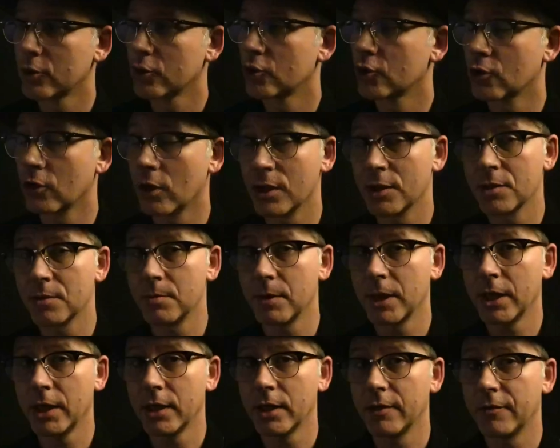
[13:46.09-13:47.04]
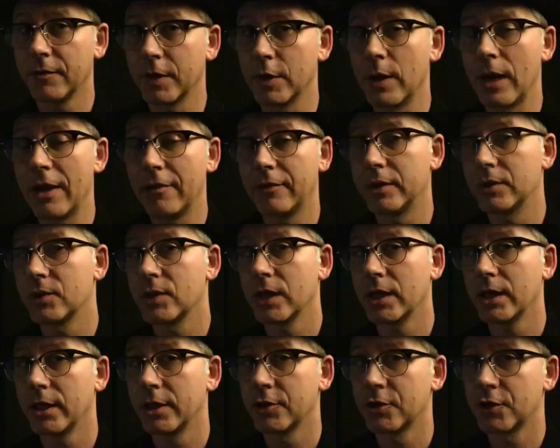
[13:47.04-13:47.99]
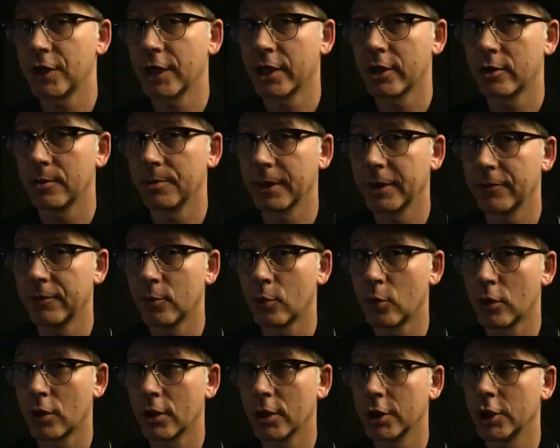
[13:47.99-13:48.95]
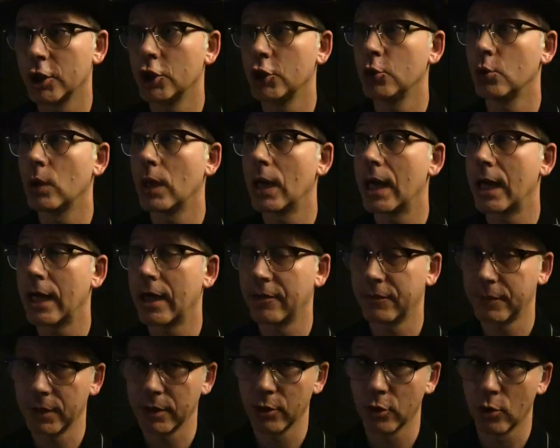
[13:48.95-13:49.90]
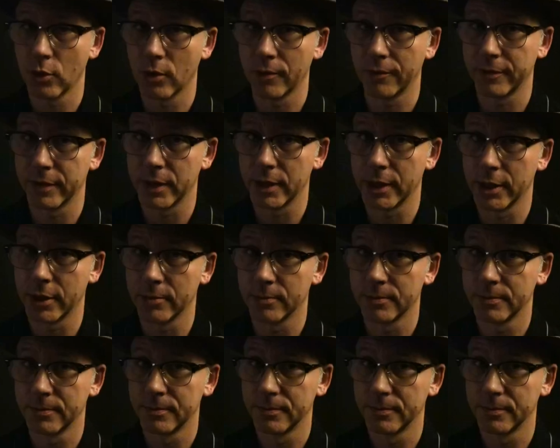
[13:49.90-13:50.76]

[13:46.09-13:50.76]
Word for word: Trust me, if you haven't seen his channel before, you have to go over there.